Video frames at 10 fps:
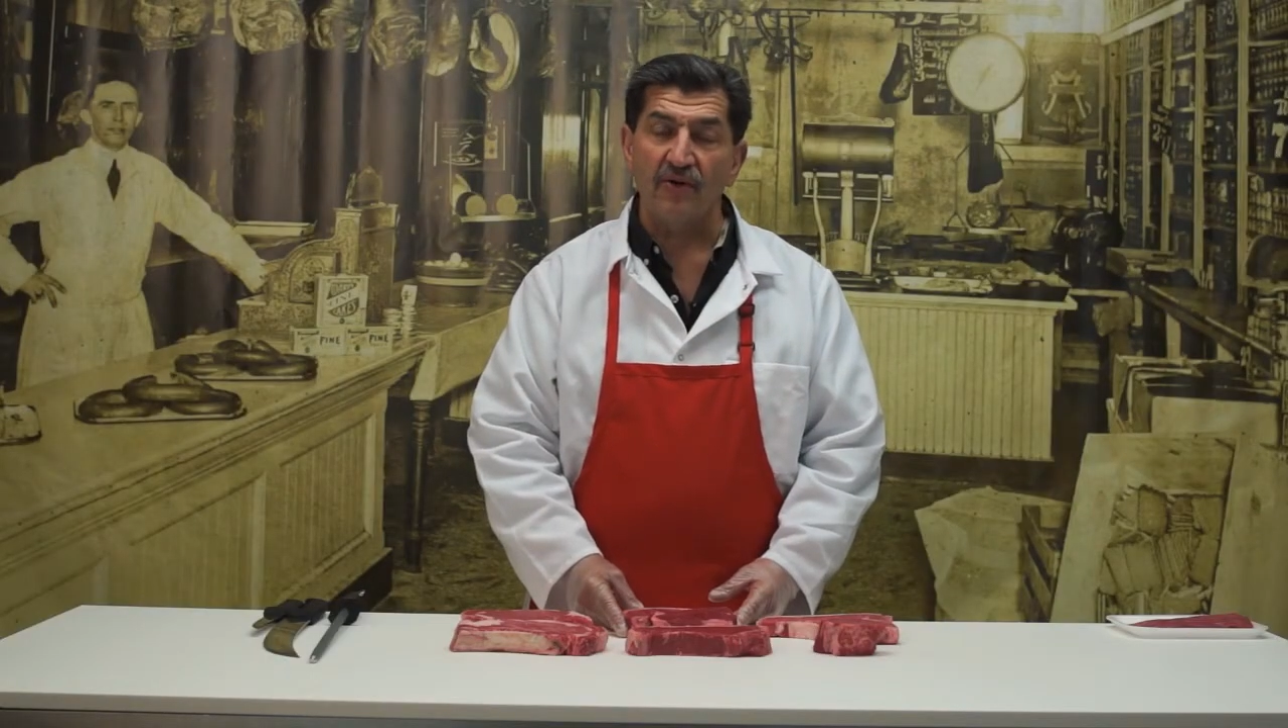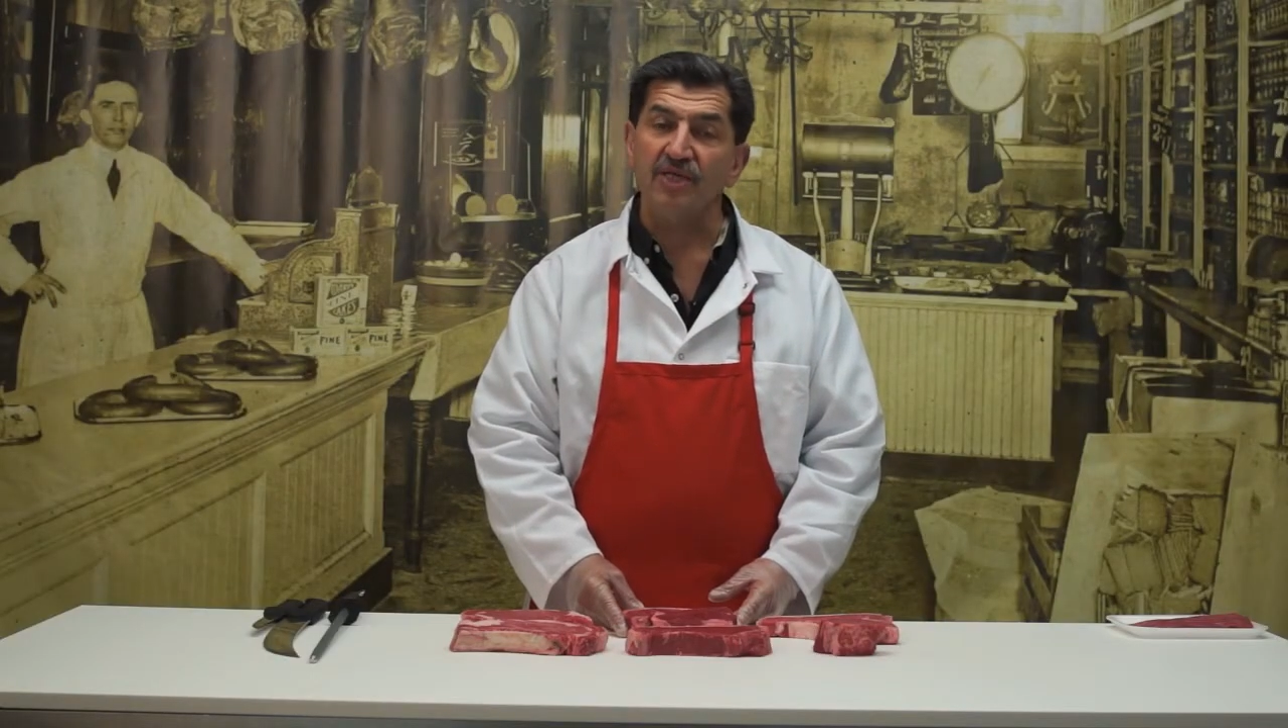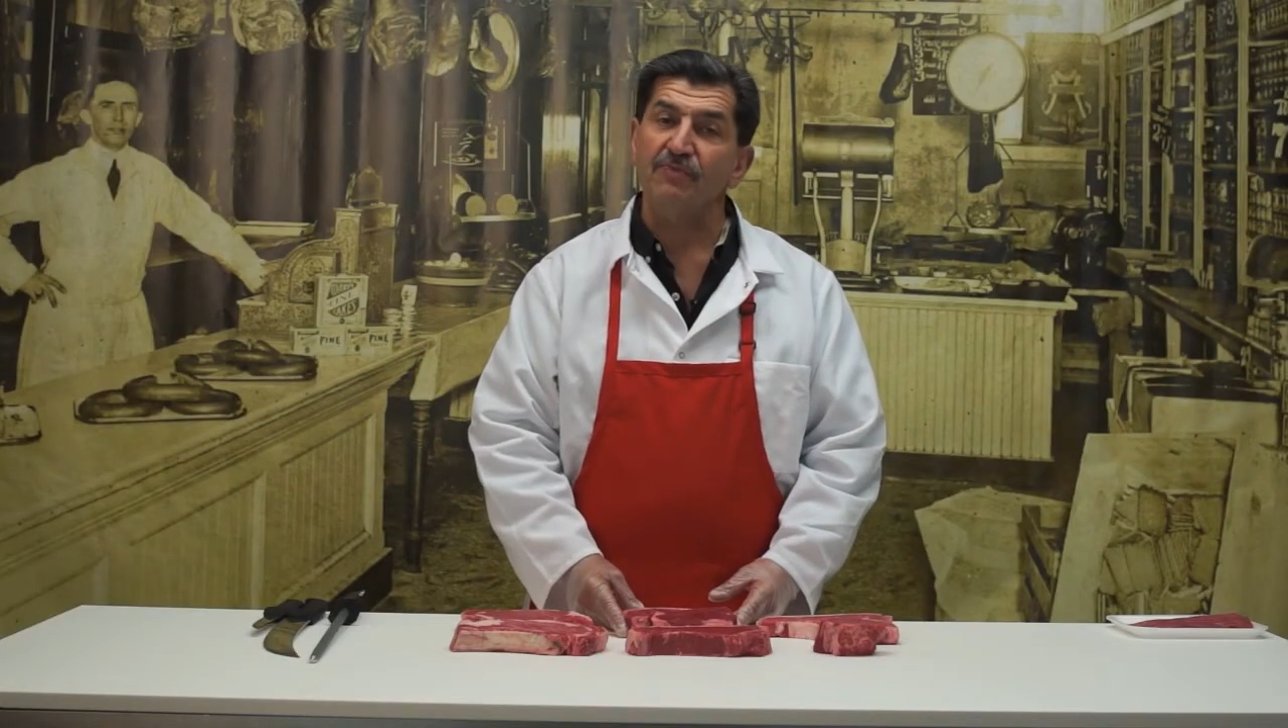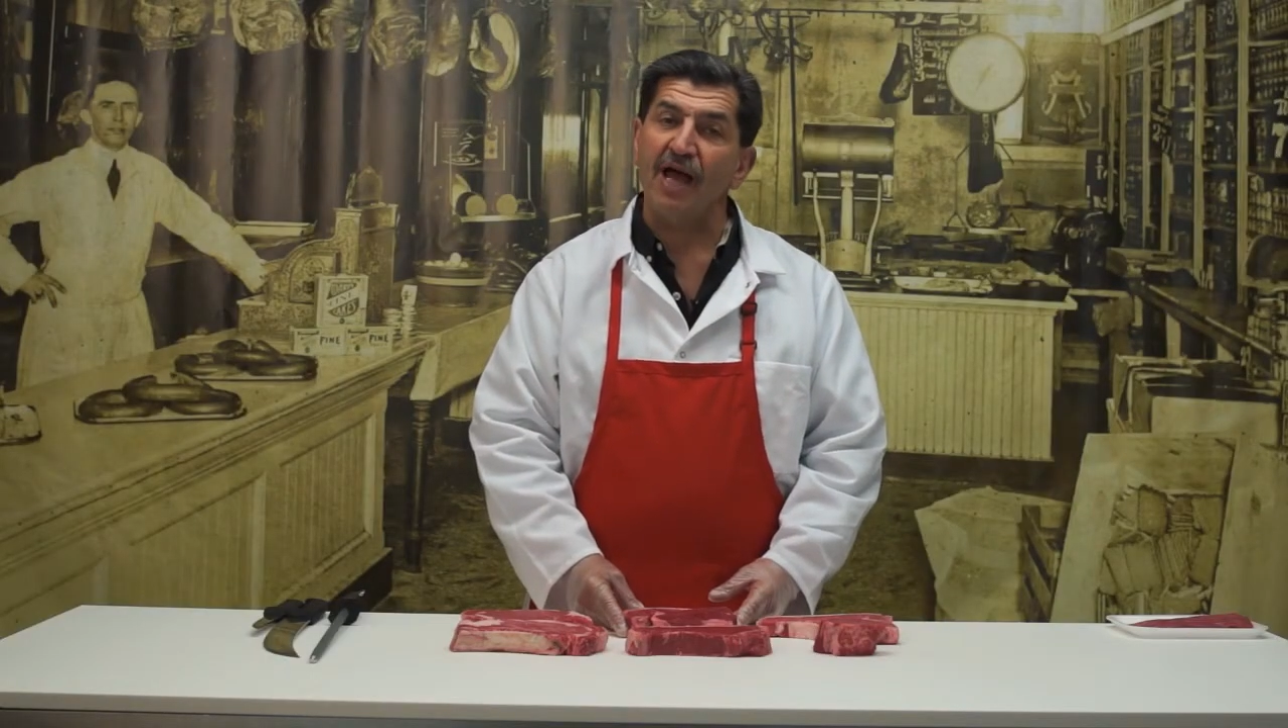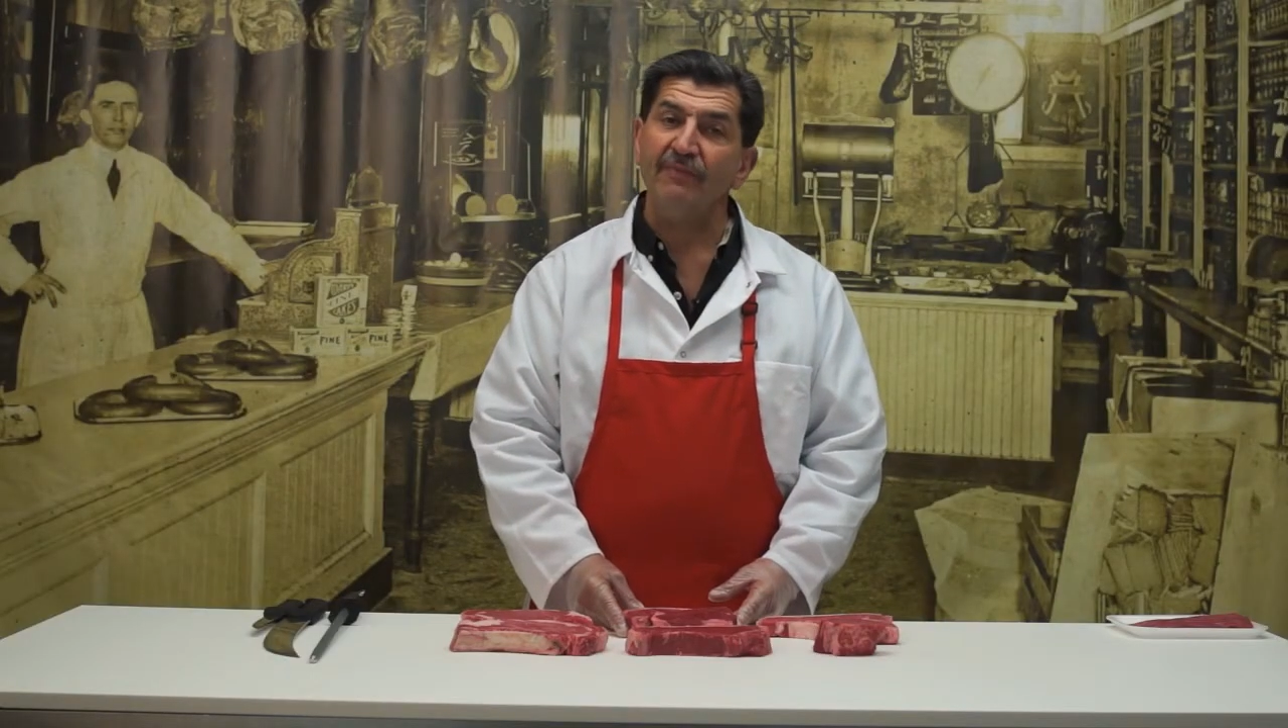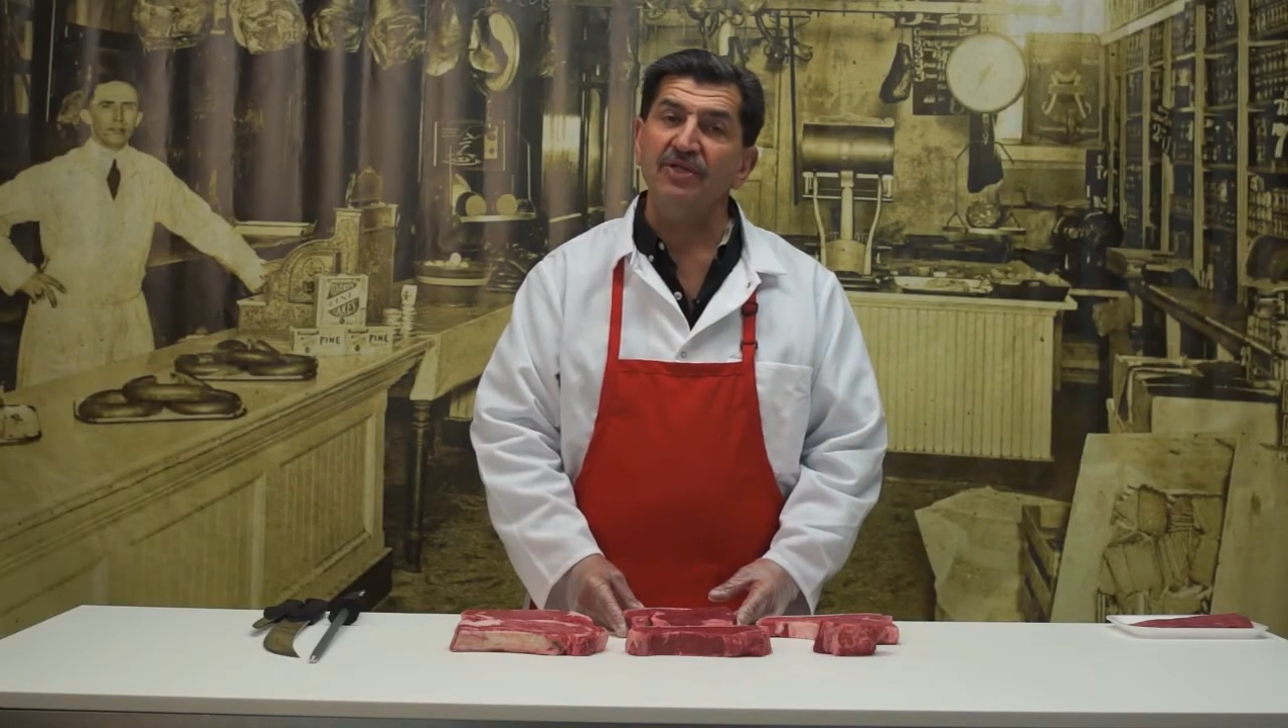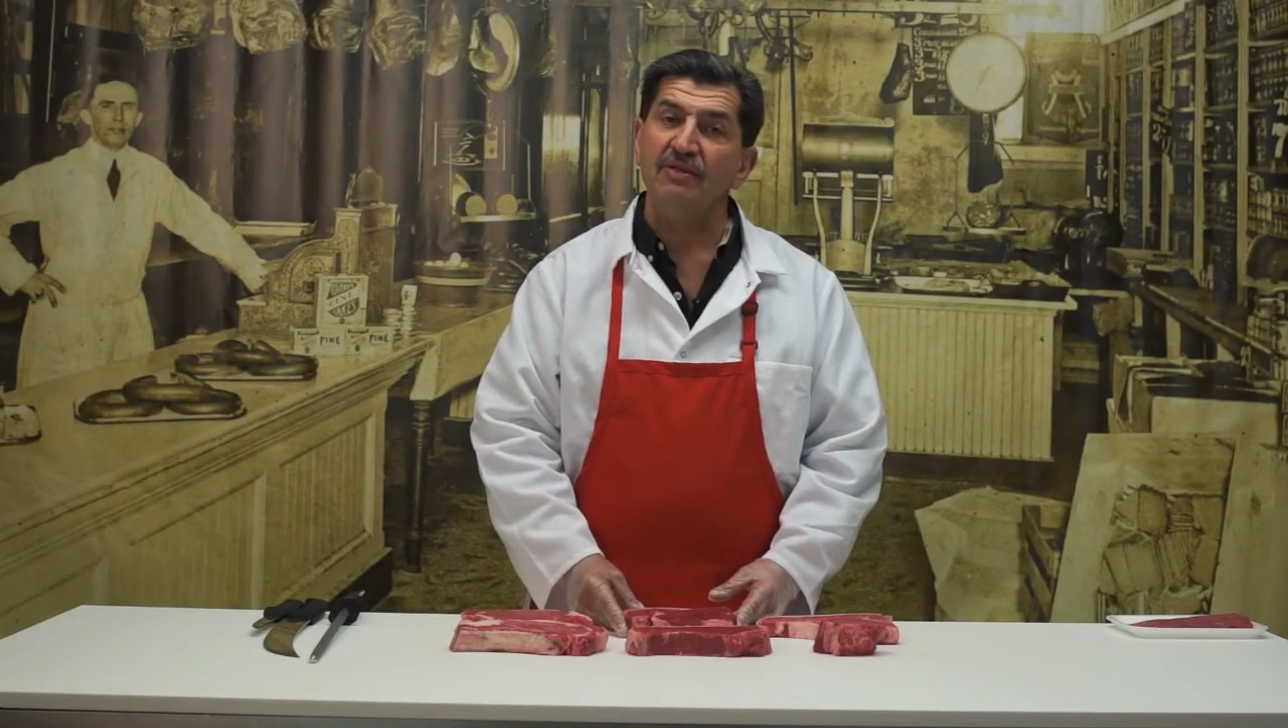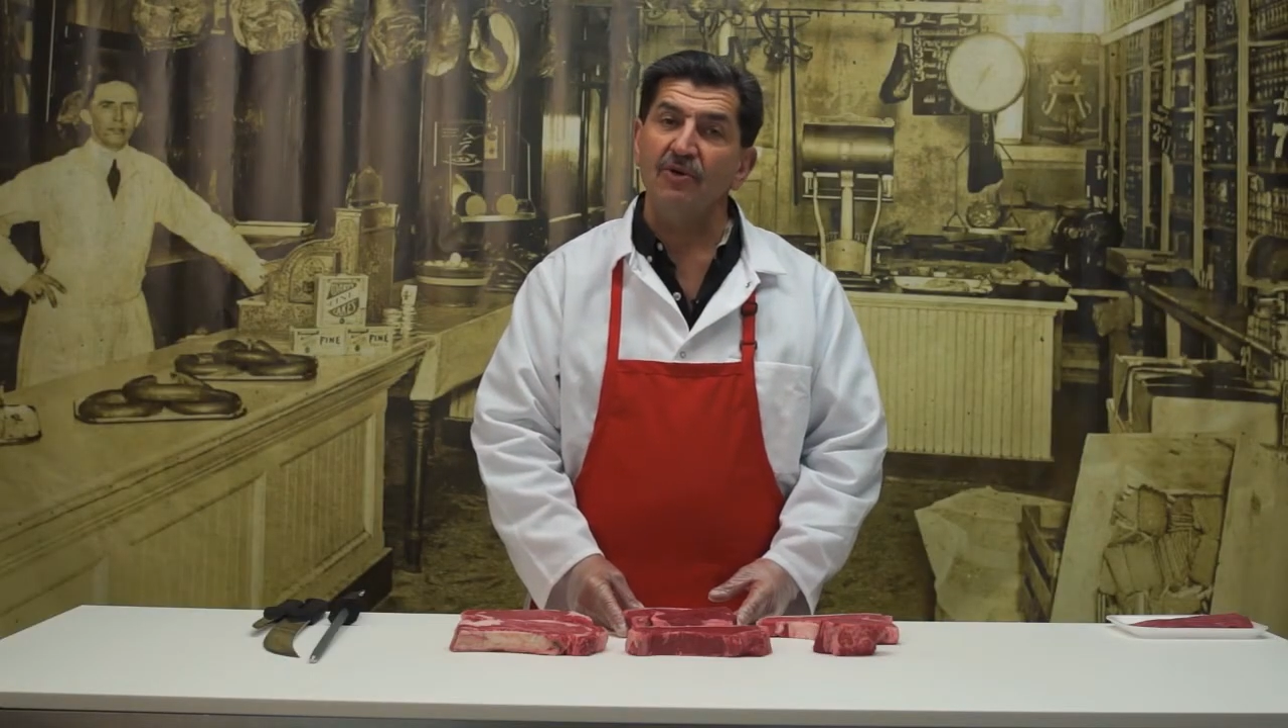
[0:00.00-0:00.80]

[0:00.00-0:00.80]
and it's probably the